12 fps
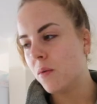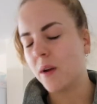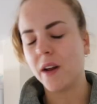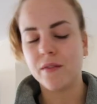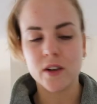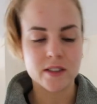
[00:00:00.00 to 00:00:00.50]
When
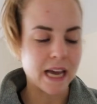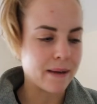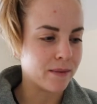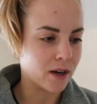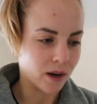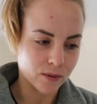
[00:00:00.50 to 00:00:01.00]
I first
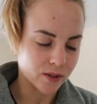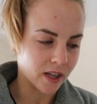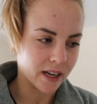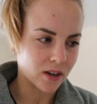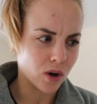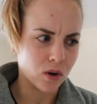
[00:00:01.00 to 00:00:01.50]
came here, I was
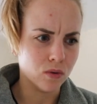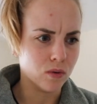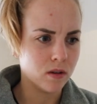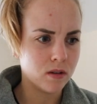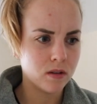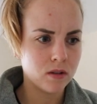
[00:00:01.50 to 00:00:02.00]
like, oh,
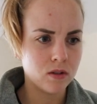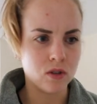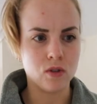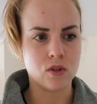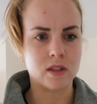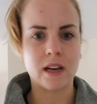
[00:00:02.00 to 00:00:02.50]

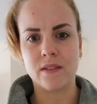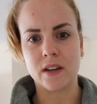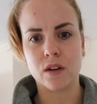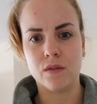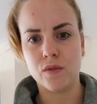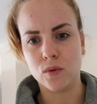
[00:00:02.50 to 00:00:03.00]
you just have
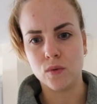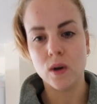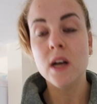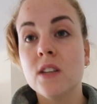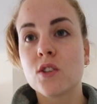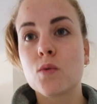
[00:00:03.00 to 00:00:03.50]
like a full
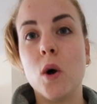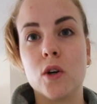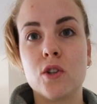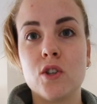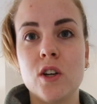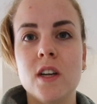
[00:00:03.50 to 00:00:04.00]

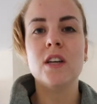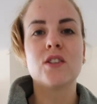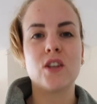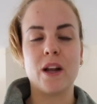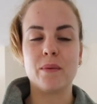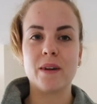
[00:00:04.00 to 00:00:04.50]
squash.
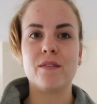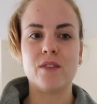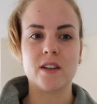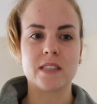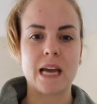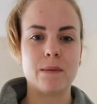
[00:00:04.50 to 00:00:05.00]
So like when I
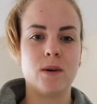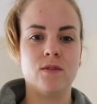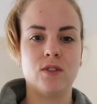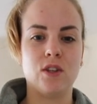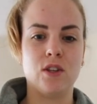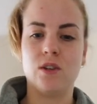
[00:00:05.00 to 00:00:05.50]
first came over
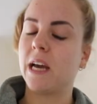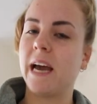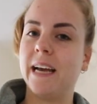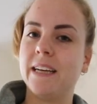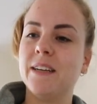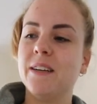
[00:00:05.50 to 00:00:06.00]
to the UK,